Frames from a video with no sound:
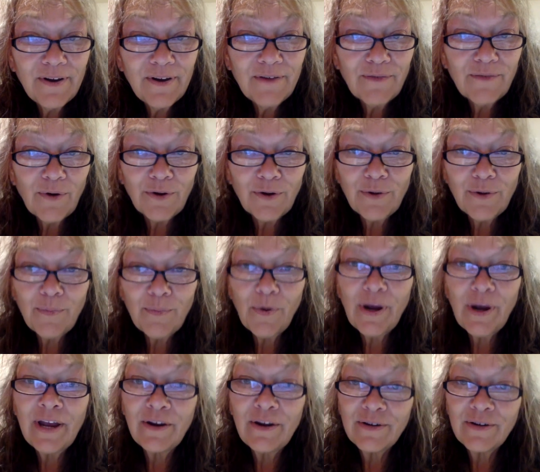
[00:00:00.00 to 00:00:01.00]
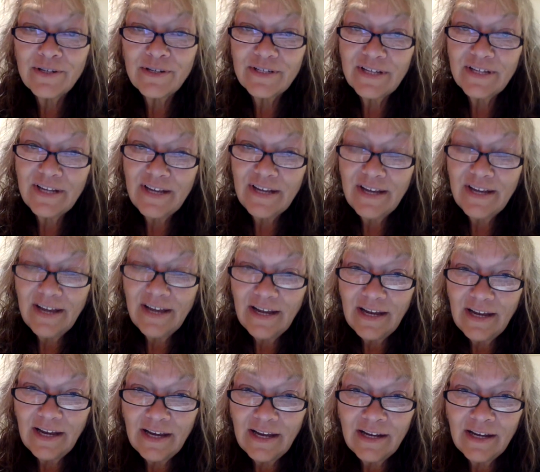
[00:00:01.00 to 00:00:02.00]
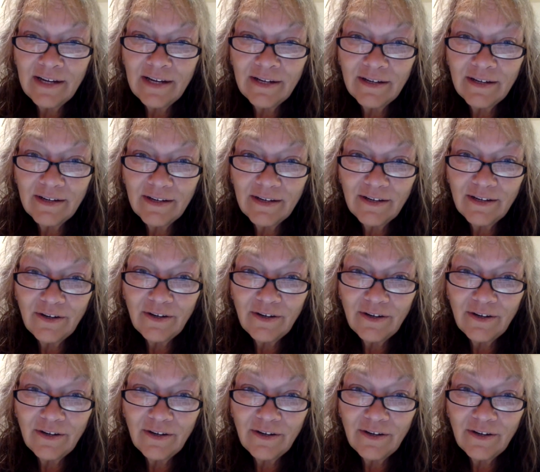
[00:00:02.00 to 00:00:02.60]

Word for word: for all your prayers and